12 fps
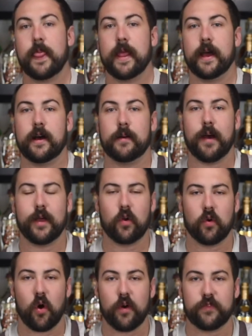I
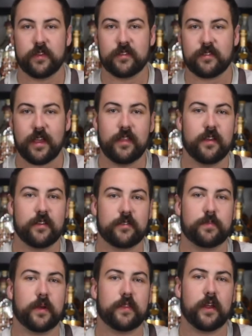don't often say this,
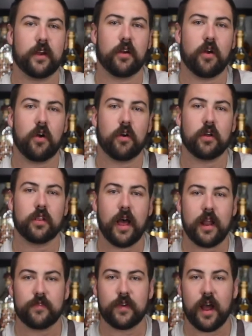but there are a
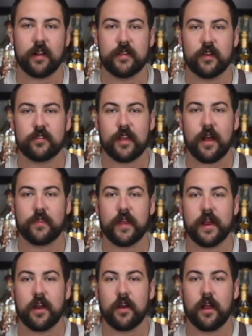lot of cocktails out
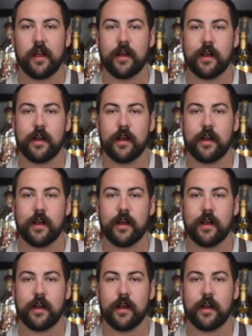there